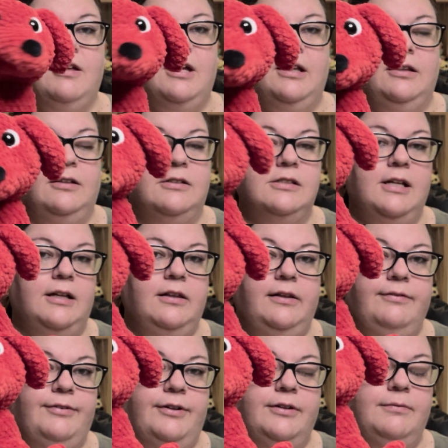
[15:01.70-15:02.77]
think it looks like
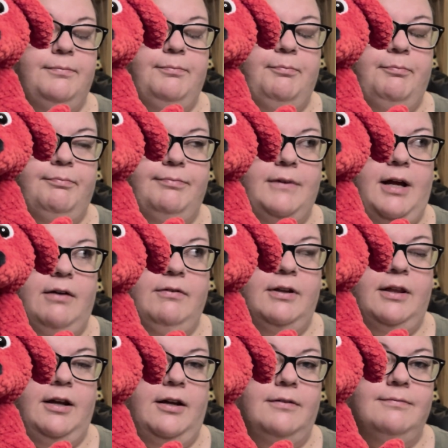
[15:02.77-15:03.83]
Clifford? Not
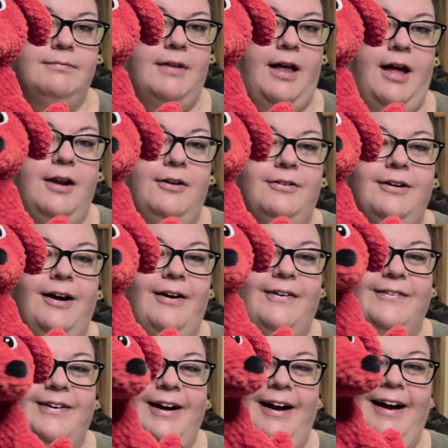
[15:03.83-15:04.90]
really. I don't
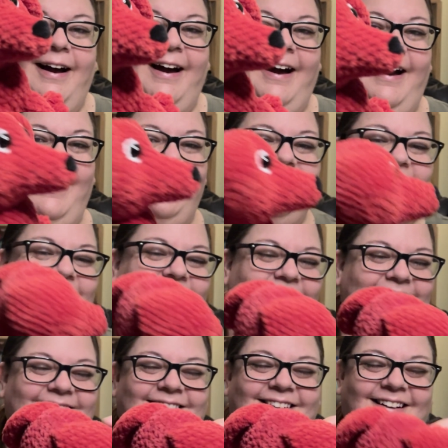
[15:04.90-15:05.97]
know. I don't
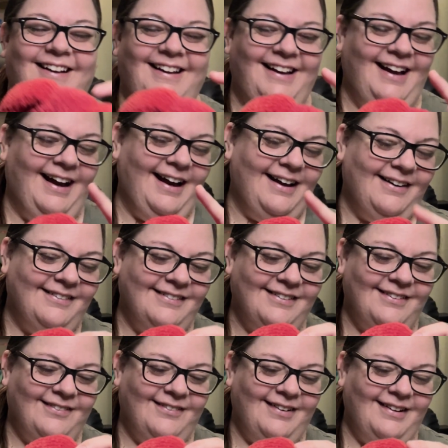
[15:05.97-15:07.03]
know. I don't
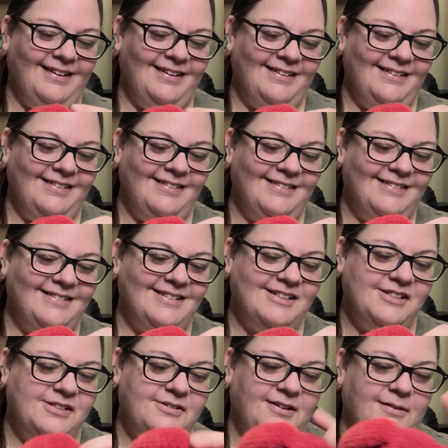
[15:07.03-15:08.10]
know what to
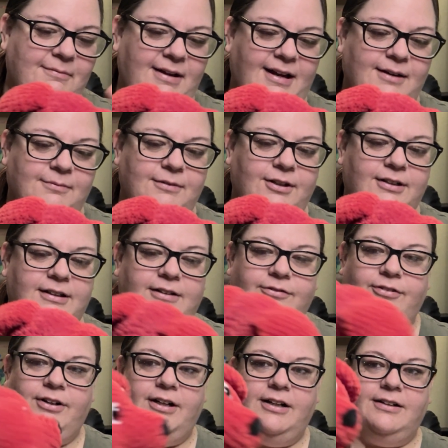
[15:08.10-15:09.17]
do to make him look
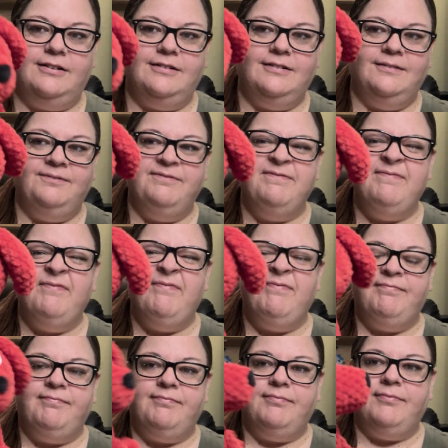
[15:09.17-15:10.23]
different.
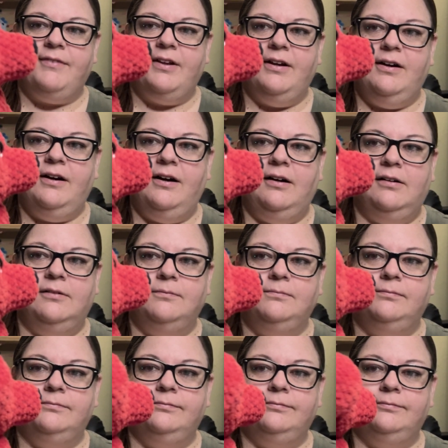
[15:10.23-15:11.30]

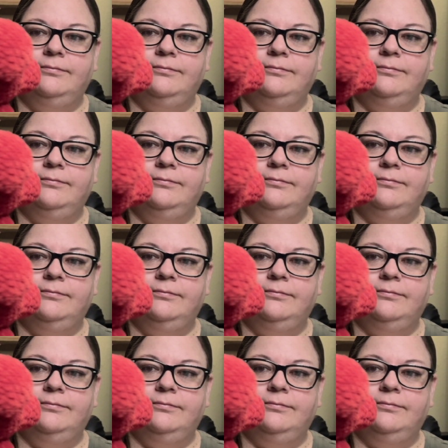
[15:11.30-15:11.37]
Um,